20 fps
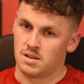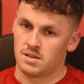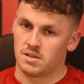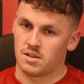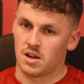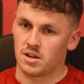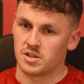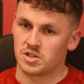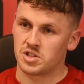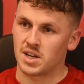
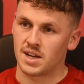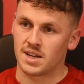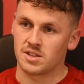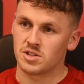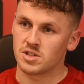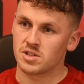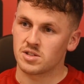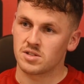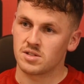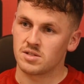nothing
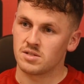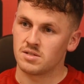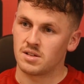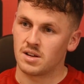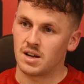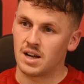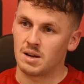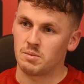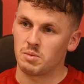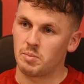changes.
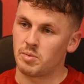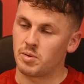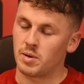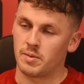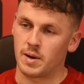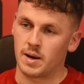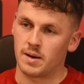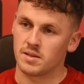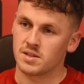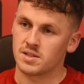We
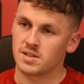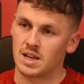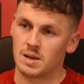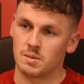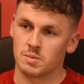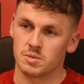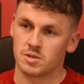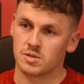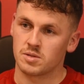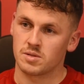prepare the
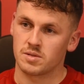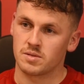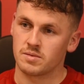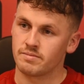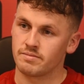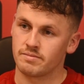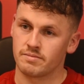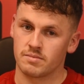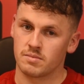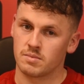same as
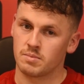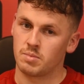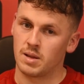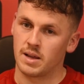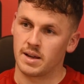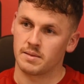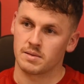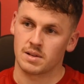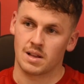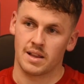
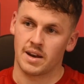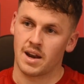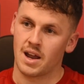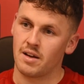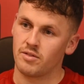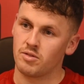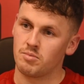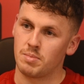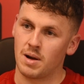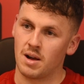playing
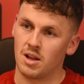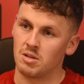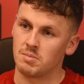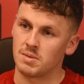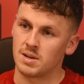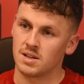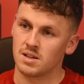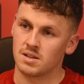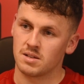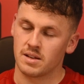Glenavon,
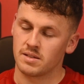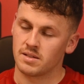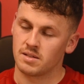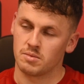Ballymena.